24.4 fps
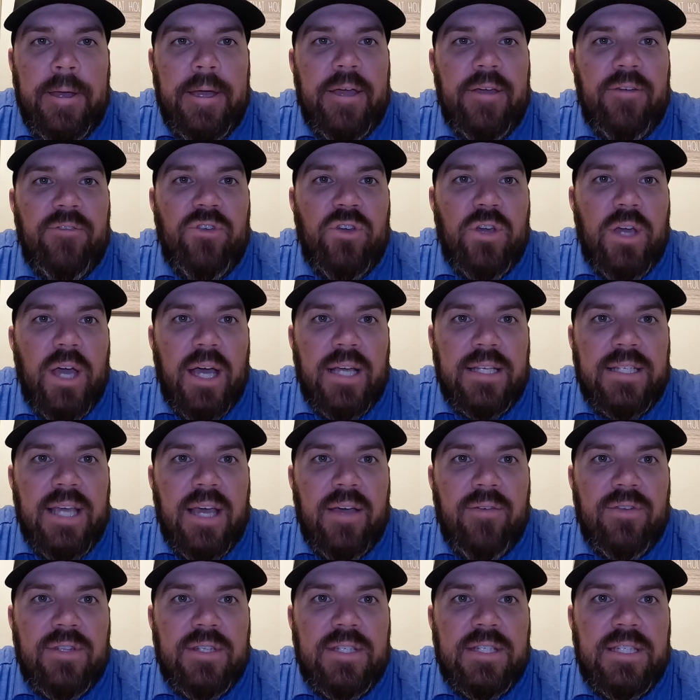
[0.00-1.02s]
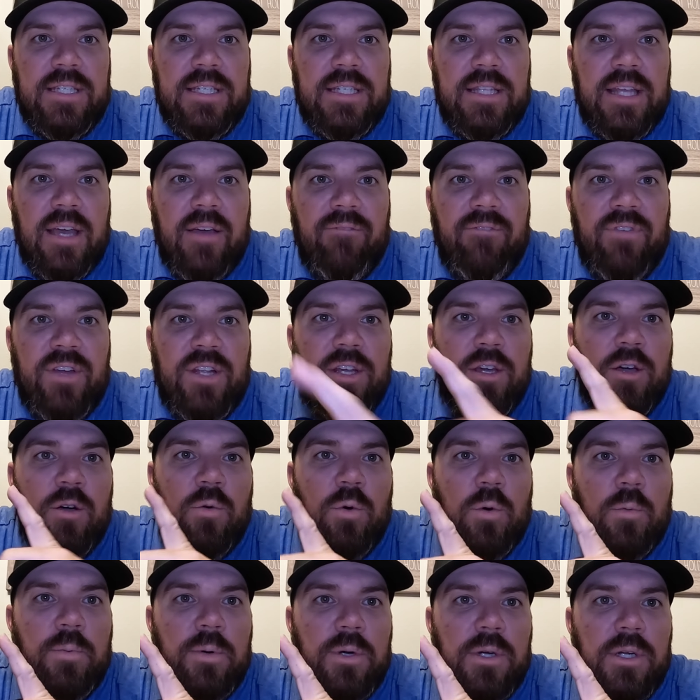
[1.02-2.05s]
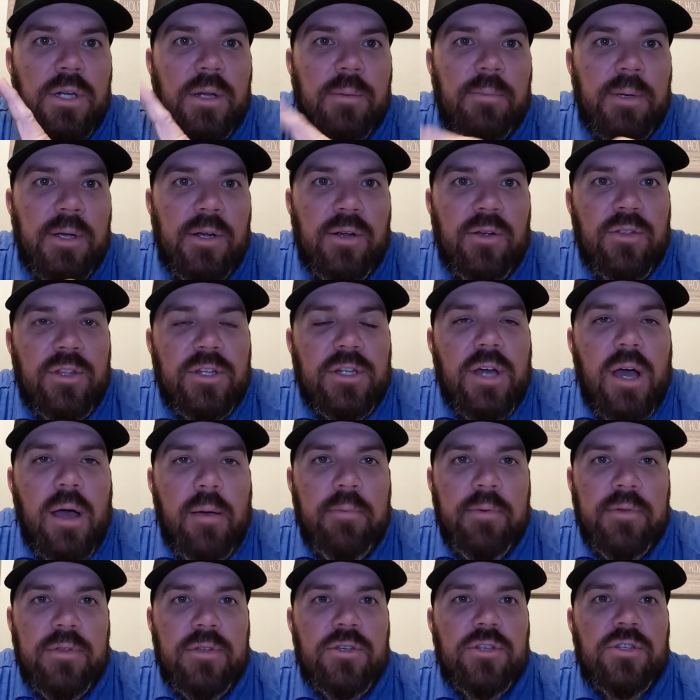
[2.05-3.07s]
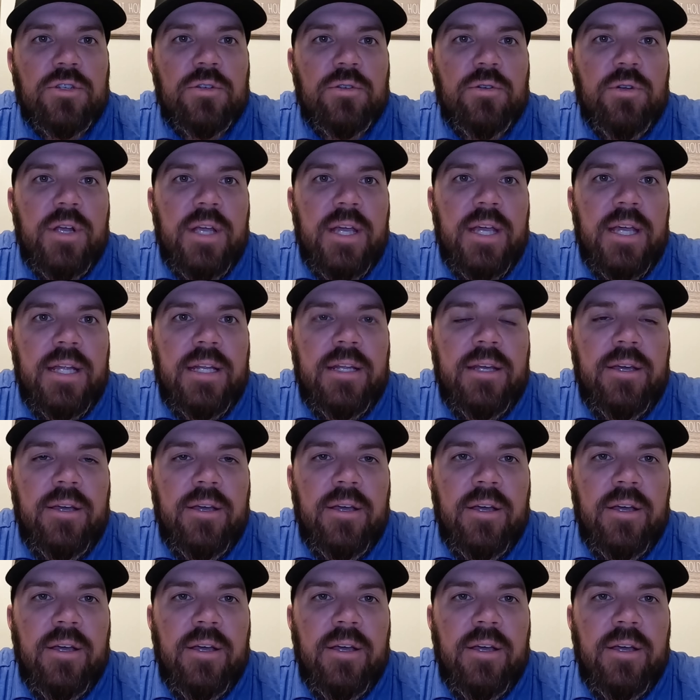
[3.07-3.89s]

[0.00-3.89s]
If you guys haven't seen that video, we'll put it up here in the top of the screen